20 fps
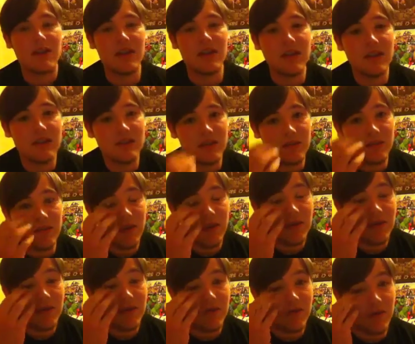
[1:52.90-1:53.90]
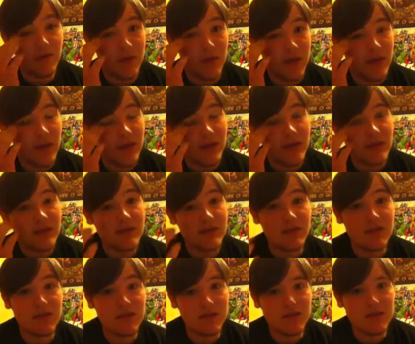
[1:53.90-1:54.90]
he's the man for me. He is
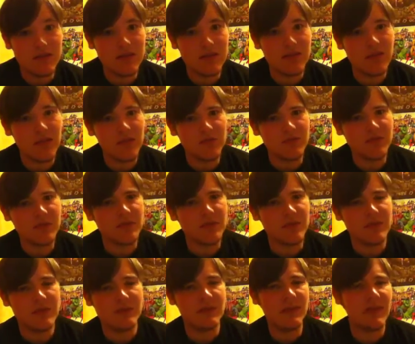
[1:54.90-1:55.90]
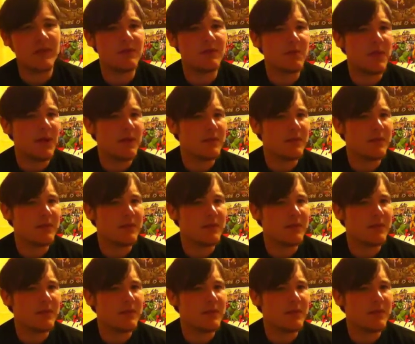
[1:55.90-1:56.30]
just the top drawer. He made